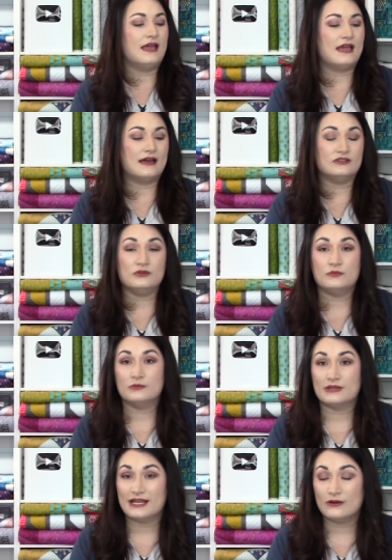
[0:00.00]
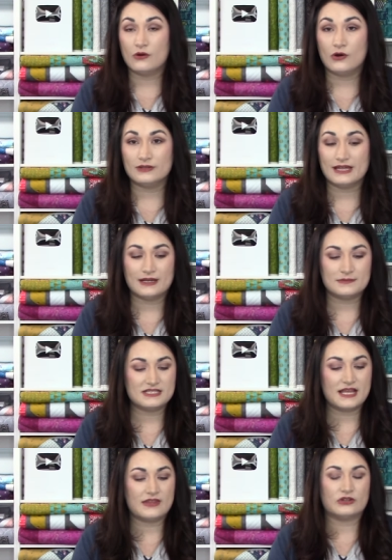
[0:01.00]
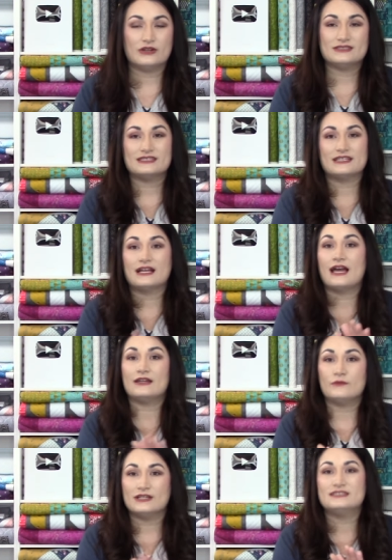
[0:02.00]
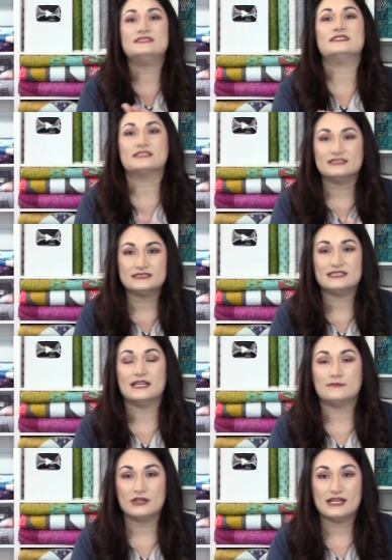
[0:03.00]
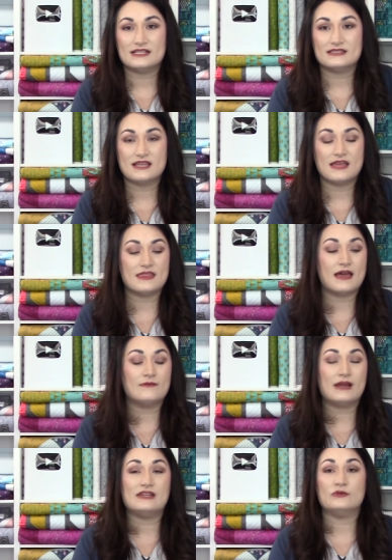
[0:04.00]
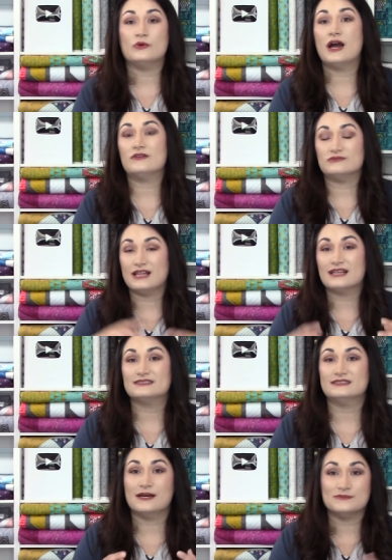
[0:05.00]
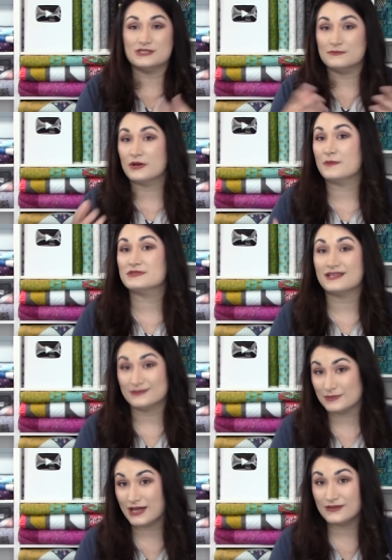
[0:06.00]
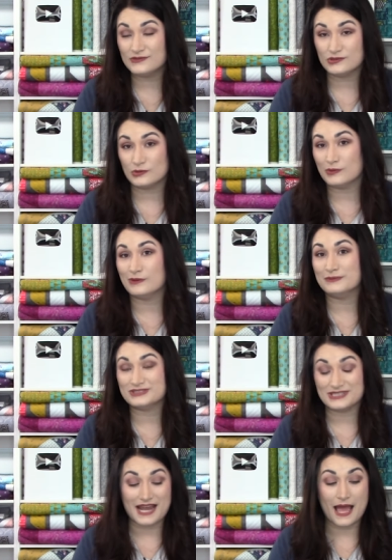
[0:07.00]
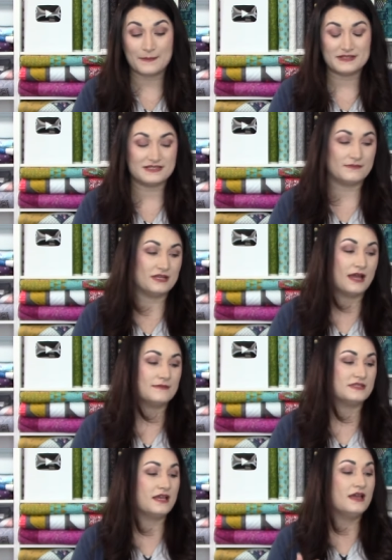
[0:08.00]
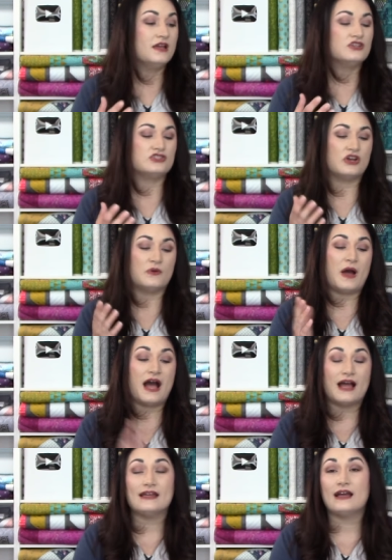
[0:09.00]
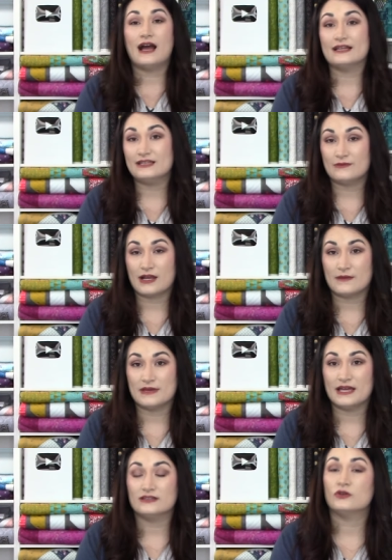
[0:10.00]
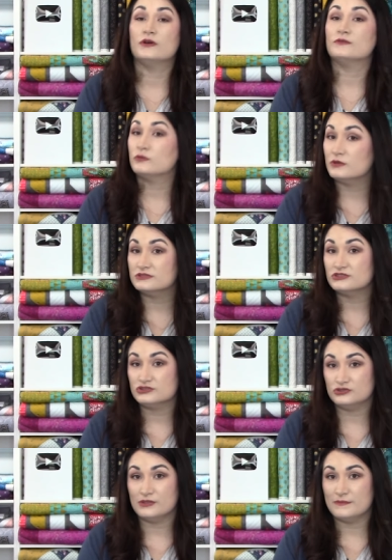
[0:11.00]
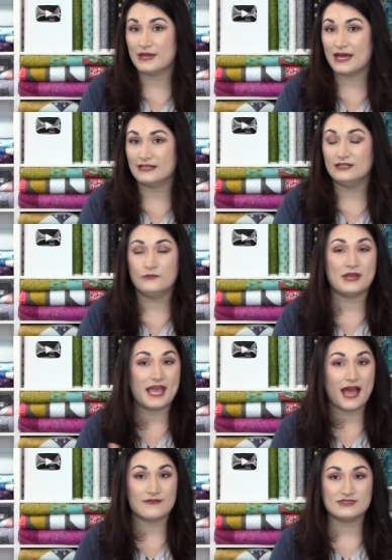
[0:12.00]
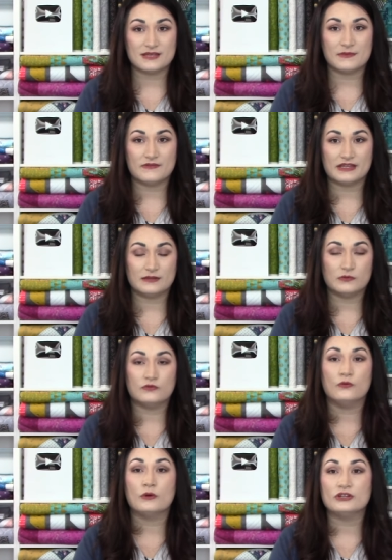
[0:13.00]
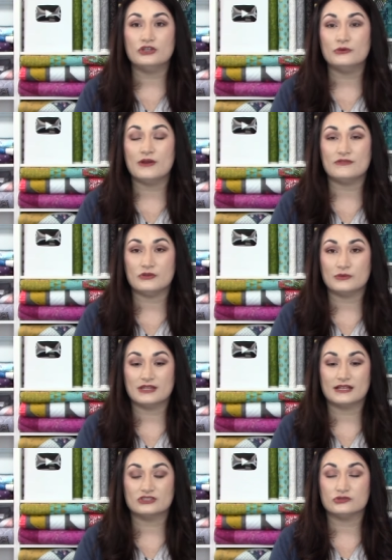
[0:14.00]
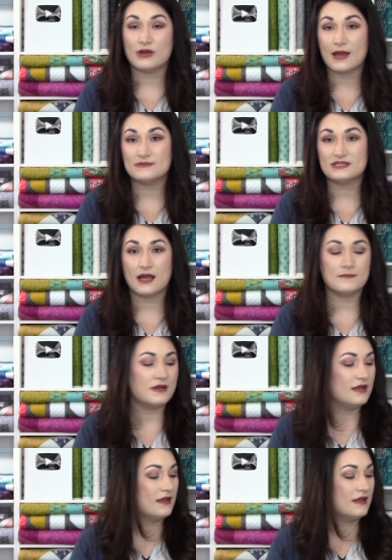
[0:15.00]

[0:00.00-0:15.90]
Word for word: and you layer all that up together, it's gonna kinda wanna stick and stay in place. And that way you will have less lumps and bumps on the bottom of your quilt, which can happen sometimes. So I highly recommend going Quilter's Dream Batting. We have some available for you if you would like to grab some,